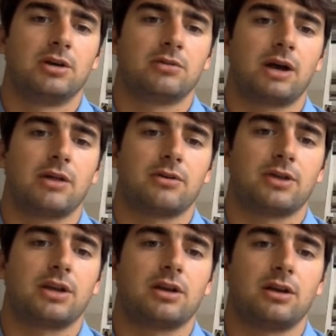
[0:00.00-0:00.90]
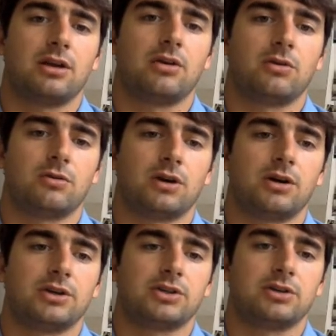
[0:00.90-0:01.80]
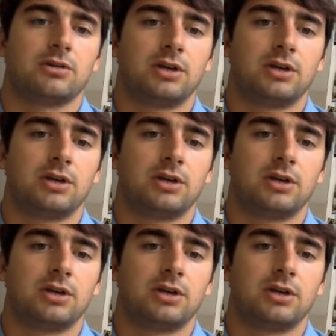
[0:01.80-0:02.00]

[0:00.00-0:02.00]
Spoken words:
rather than an overall issue.